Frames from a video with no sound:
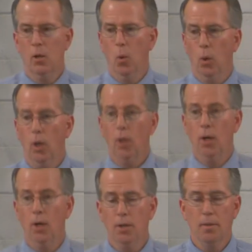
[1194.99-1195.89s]
or
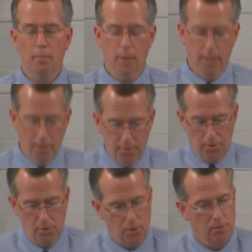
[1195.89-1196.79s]
heard by
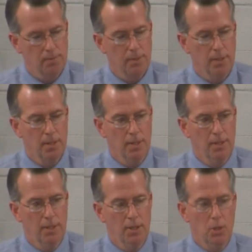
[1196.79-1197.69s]
others,
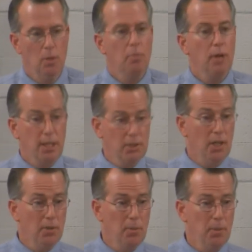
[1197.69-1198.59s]
to impress
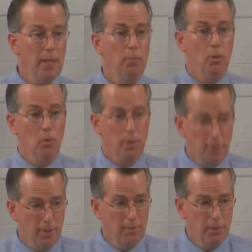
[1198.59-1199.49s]
other people
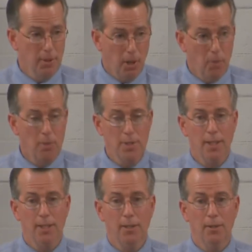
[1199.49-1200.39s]
with, with our
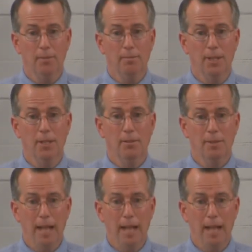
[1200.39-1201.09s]
particular you know,